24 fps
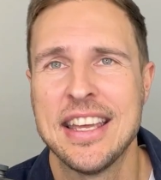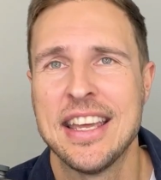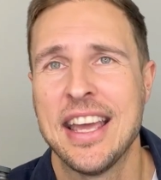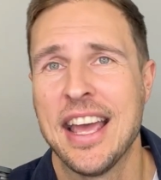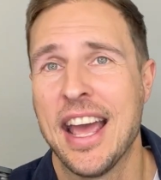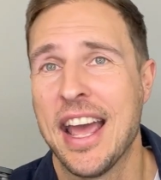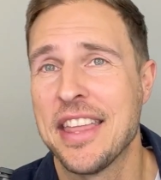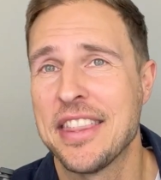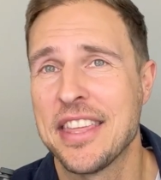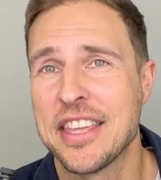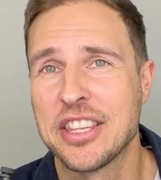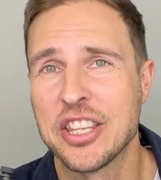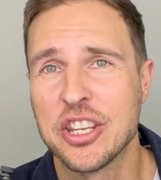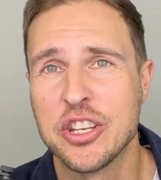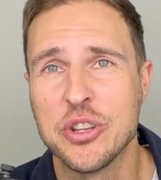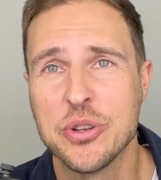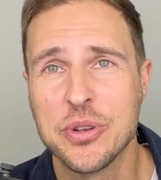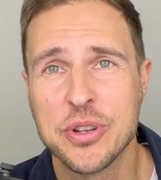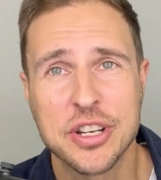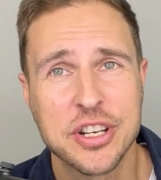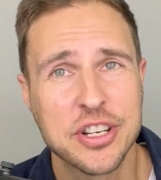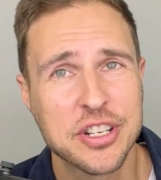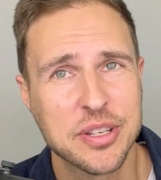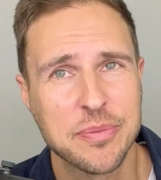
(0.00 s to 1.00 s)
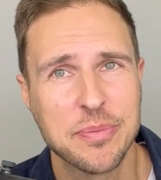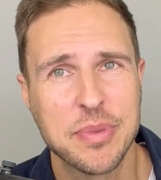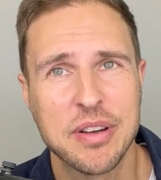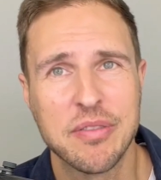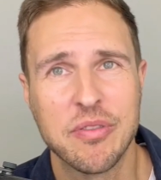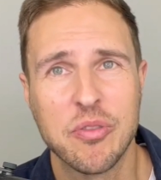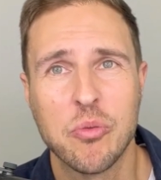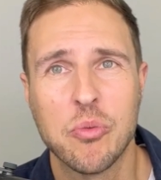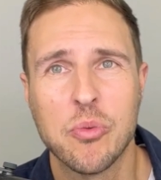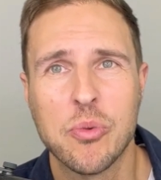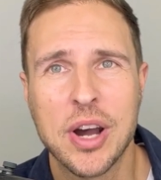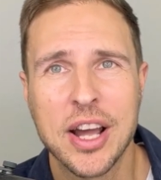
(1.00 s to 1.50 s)
I think the new year is a bit of a
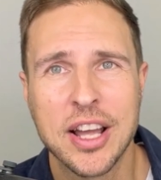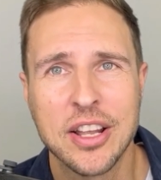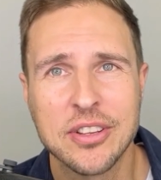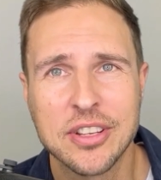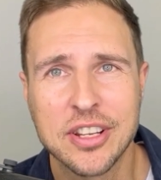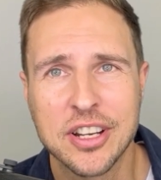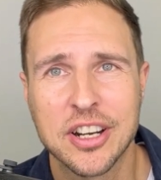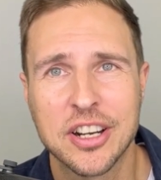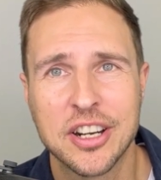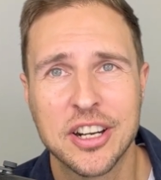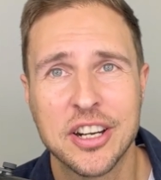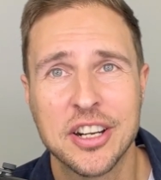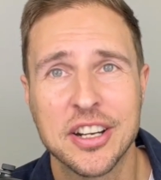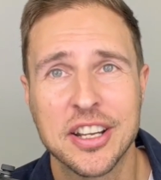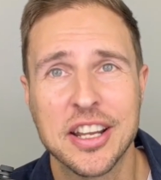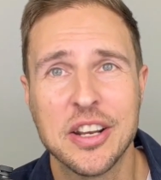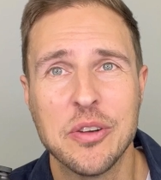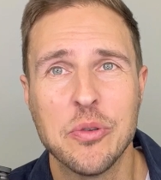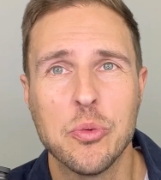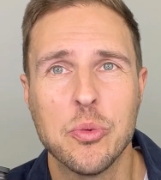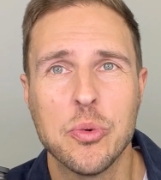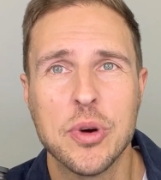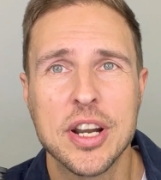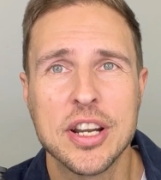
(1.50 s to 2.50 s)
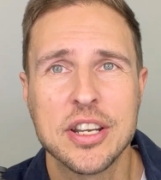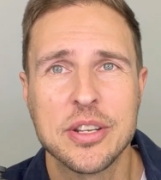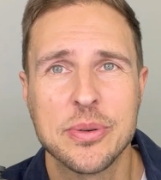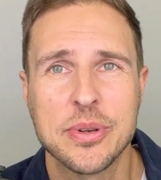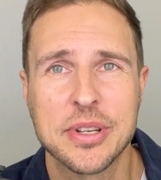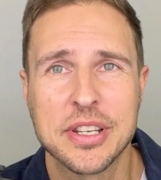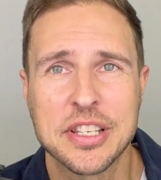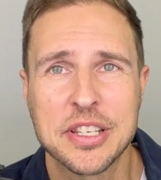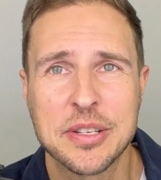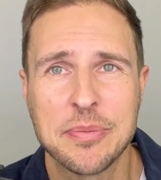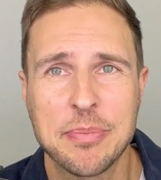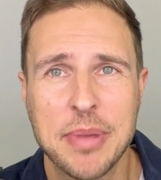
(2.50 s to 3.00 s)
wild card in what to
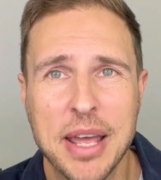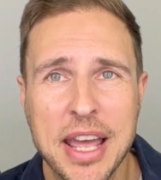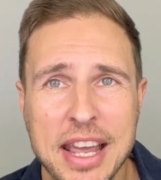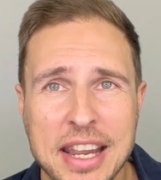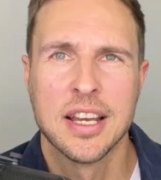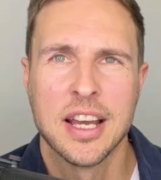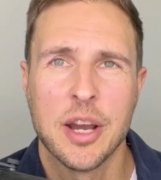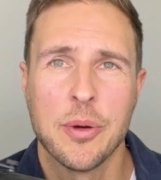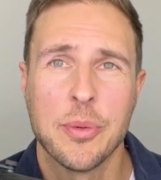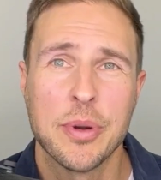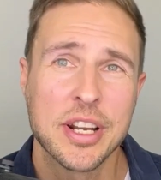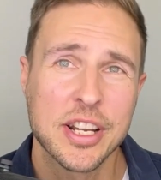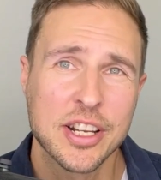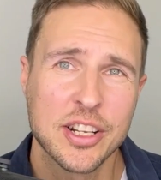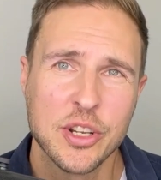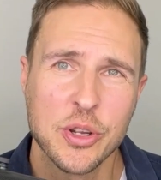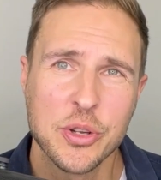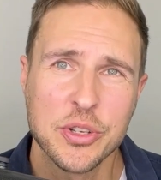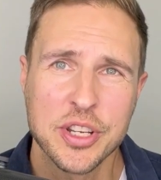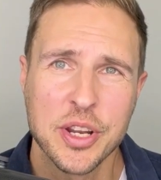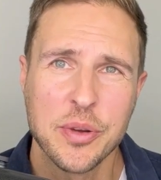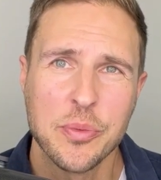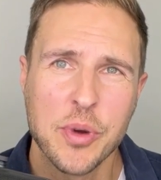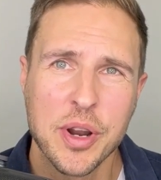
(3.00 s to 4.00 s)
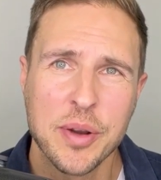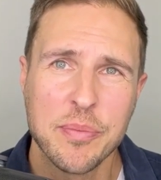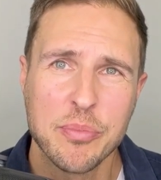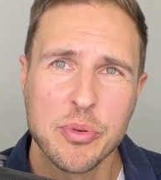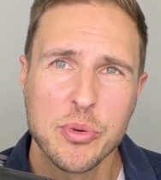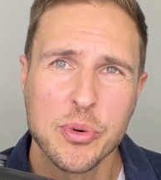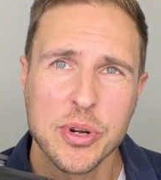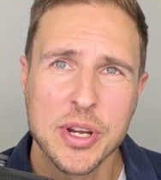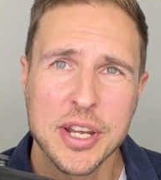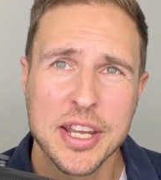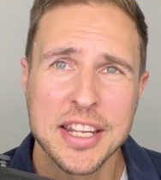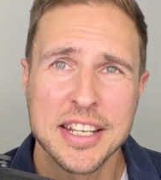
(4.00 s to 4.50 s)
expect. I want to close on one
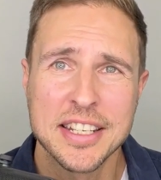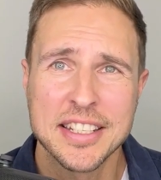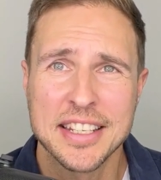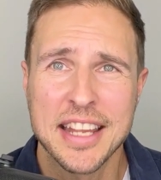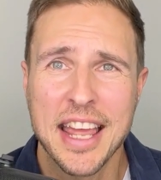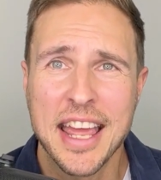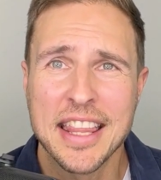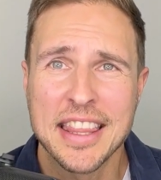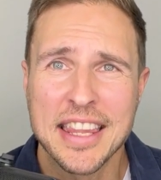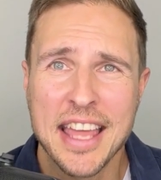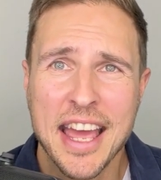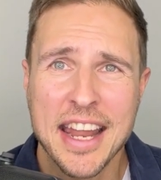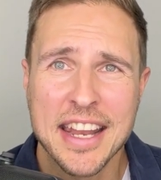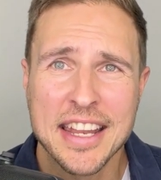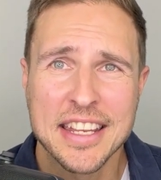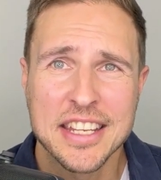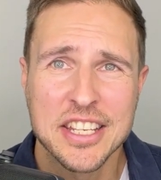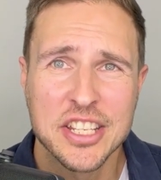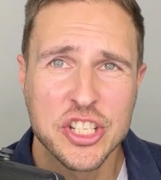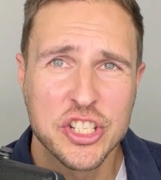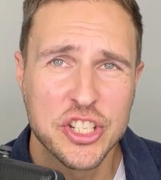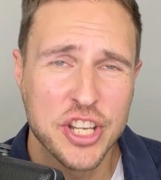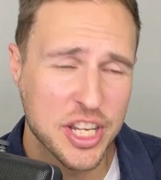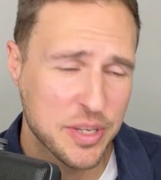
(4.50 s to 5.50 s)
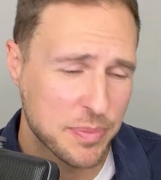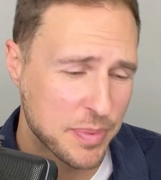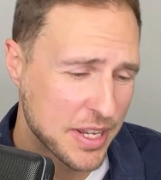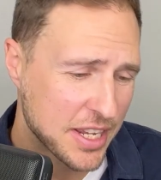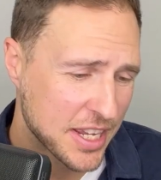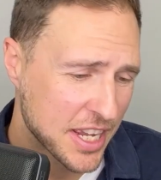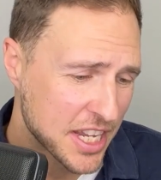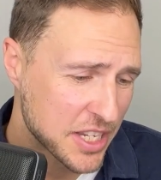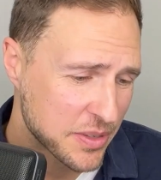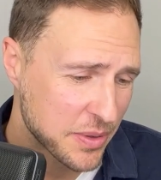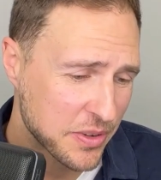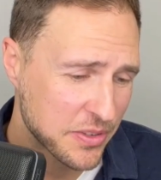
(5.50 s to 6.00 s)
point, and that is just
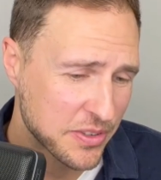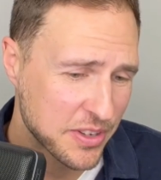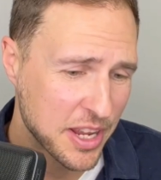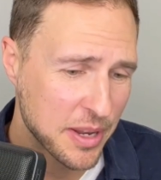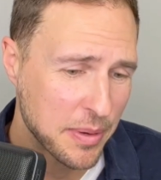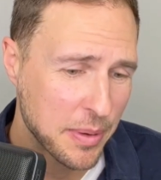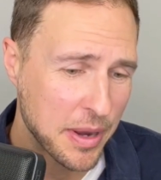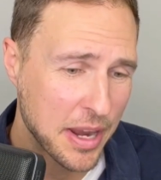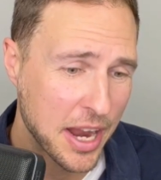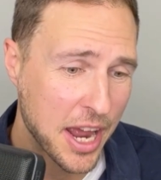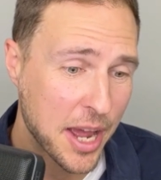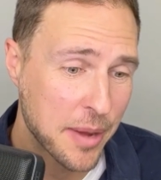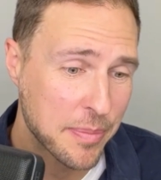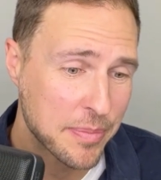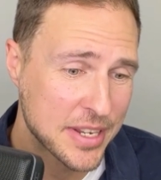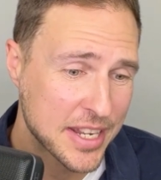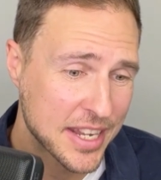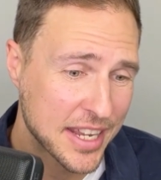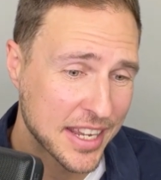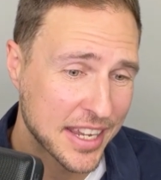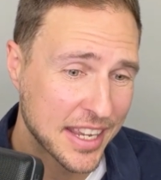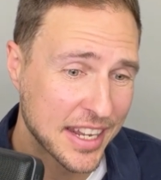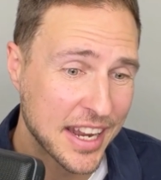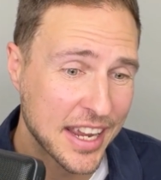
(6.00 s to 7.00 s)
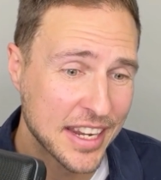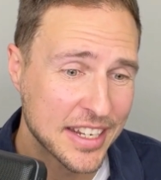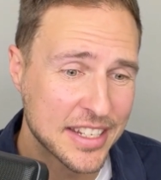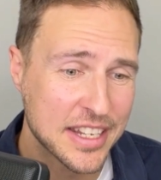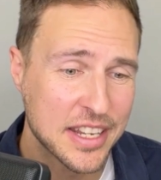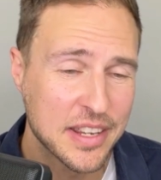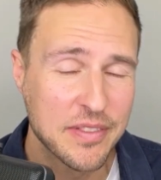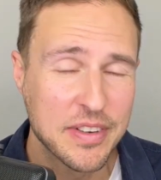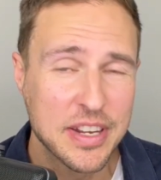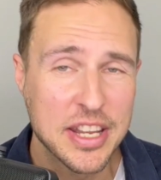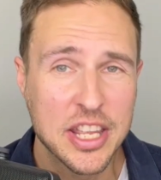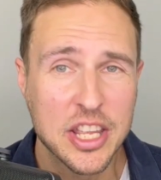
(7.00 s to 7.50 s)
because we've seen an uptick in
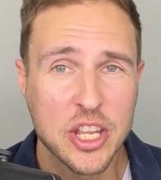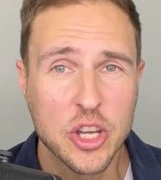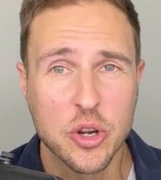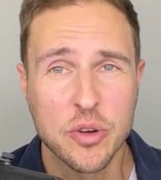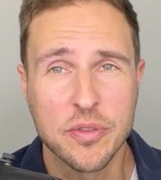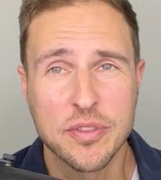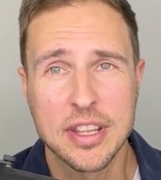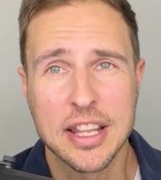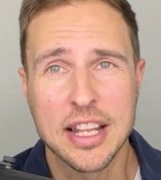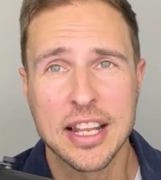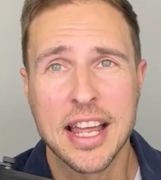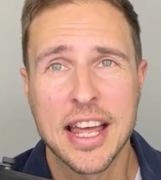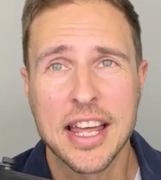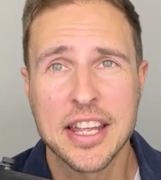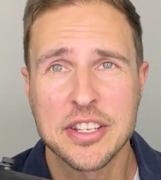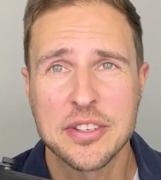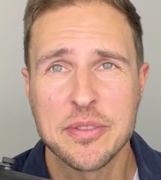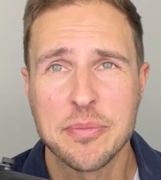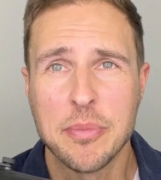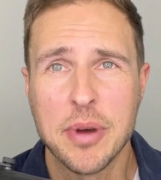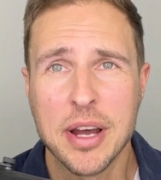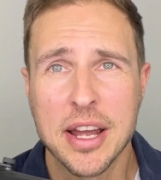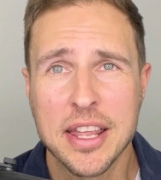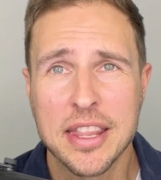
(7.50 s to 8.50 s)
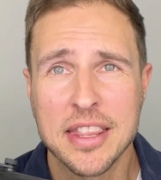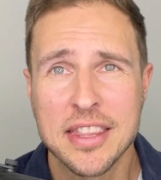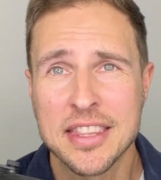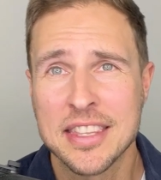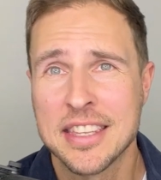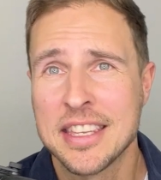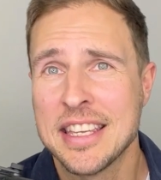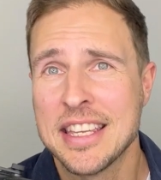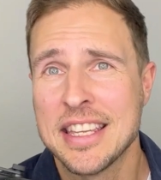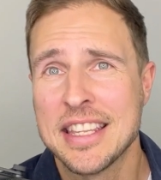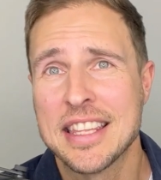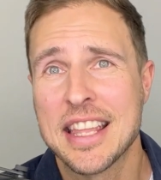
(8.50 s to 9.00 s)
activity over the last month,
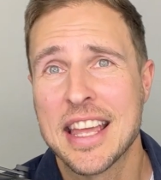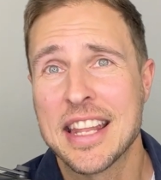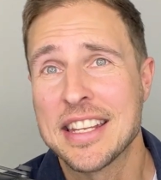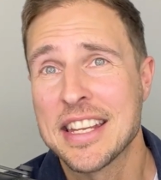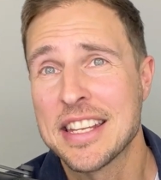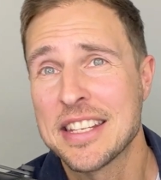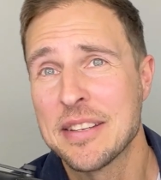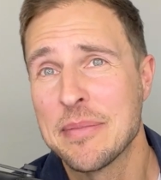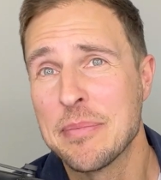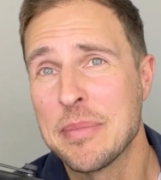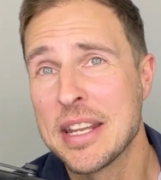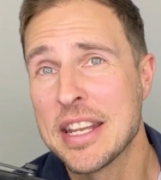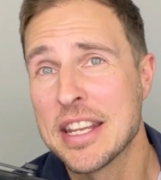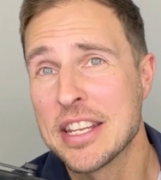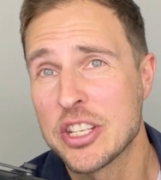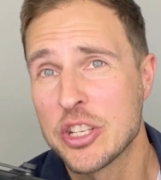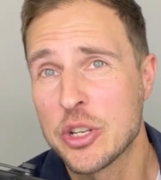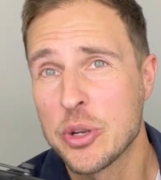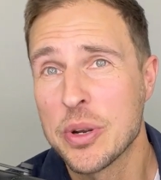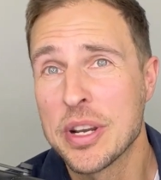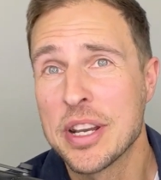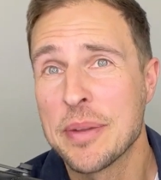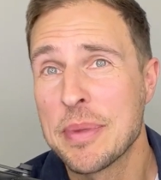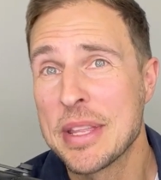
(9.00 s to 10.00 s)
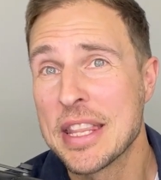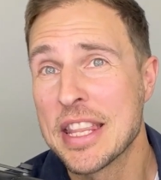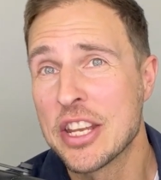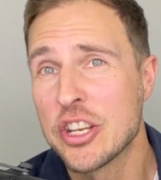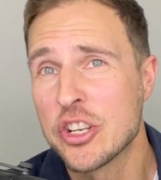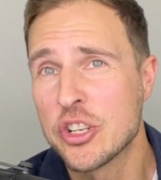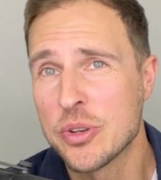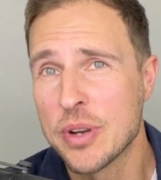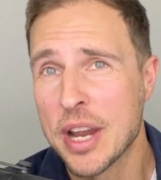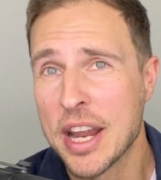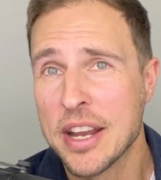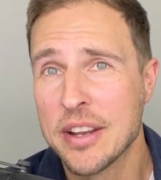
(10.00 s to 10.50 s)
that doesn't mean it's going to be the
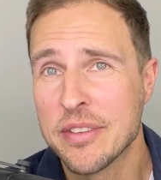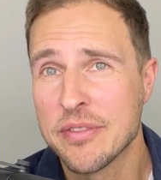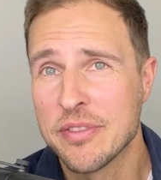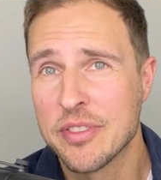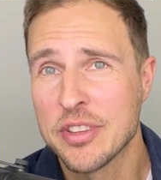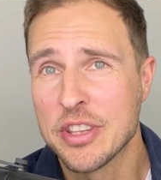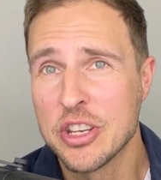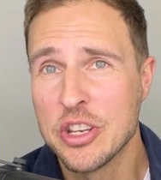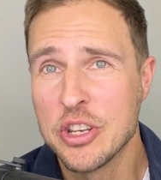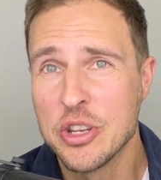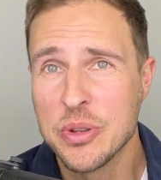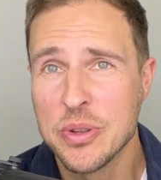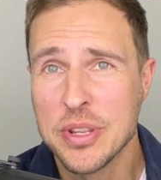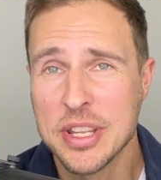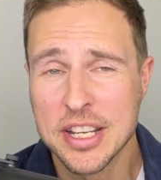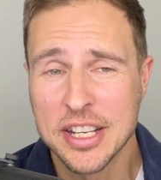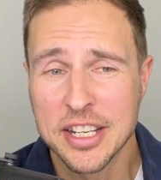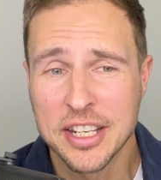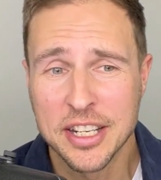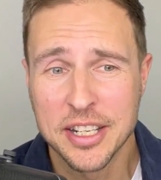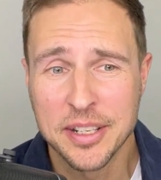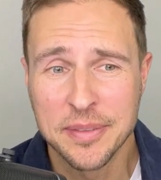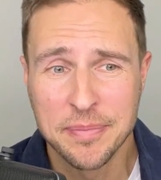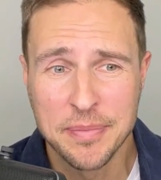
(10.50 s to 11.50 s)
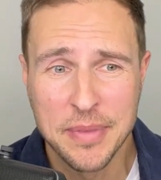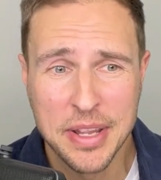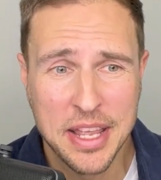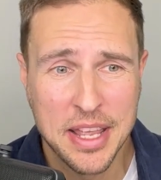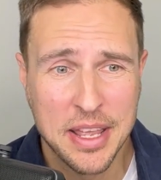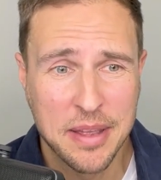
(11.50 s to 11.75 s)
trend for the new year.